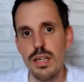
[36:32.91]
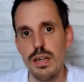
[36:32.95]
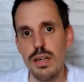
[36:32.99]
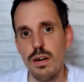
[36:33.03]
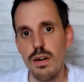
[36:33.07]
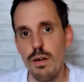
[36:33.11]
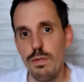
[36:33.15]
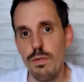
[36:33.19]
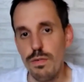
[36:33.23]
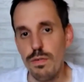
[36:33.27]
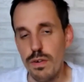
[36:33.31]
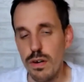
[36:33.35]

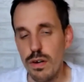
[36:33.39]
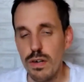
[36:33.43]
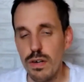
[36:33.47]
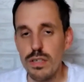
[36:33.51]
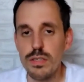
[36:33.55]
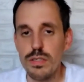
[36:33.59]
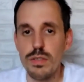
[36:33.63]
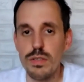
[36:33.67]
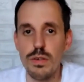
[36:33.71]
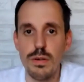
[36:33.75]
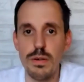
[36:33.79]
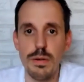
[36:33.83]
Of course,
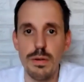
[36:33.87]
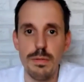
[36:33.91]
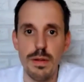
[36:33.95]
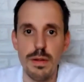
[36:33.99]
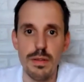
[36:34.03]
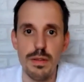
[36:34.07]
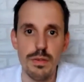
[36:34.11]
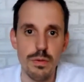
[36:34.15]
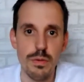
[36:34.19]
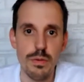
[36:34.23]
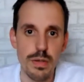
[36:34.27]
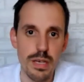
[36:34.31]

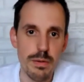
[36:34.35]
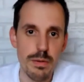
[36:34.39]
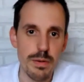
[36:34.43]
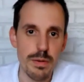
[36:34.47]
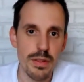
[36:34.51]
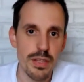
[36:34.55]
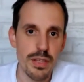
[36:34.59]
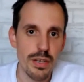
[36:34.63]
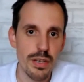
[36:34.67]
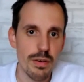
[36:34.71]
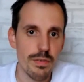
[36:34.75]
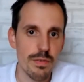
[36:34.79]
doing
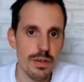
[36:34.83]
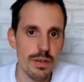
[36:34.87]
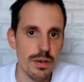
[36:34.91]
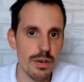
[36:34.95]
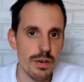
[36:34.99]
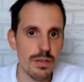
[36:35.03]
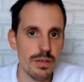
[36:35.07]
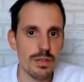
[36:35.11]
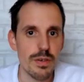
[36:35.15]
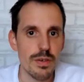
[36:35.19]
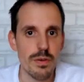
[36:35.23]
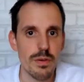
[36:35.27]
everything of your
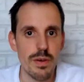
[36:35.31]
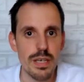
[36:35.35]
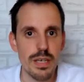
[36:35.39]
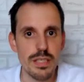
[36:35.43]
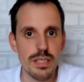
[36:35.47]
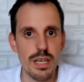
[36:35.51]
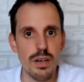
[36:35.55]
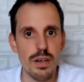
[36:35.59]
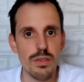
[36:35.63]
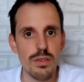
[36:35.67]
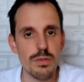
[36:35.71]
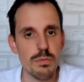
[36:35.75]
own requires a
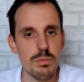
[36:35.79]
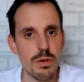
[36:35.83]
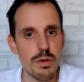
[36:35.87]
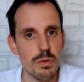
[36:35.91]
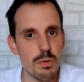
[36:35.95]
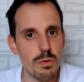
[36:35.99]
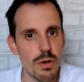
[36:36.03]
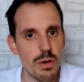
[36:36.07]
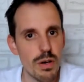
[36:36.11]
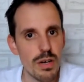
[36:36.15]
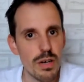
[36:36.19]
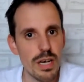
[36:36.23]
lot more
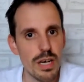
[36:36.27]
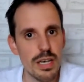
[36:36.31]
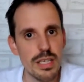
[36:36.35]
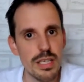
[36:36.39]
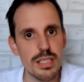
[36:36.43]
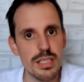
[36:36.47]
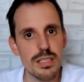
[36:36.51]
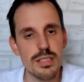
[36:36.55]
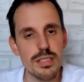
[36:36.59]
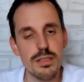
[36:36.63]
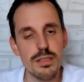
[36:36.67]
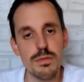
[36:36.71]
work and
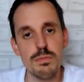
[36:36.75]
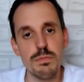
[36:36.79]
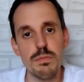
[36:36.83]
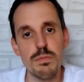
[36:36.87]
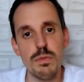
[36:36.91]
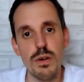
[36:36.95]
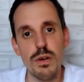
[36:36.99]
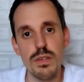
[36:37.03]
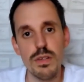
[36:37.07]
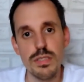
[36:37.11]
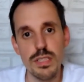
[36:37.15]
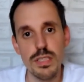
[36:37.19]
it's
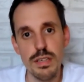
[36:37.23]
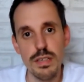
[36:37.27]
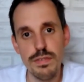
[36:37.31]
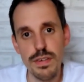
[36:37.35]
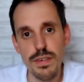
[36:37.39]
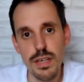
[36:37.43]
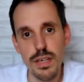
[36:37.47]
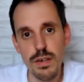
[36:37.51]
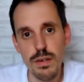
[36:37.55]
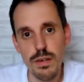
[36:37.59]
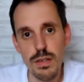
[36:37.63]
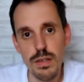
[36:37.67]
more
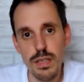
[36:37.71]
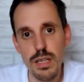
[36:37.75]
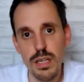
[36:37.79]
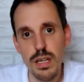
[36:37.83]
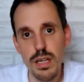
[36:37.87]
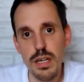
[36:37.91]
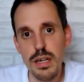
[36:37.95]
difficult.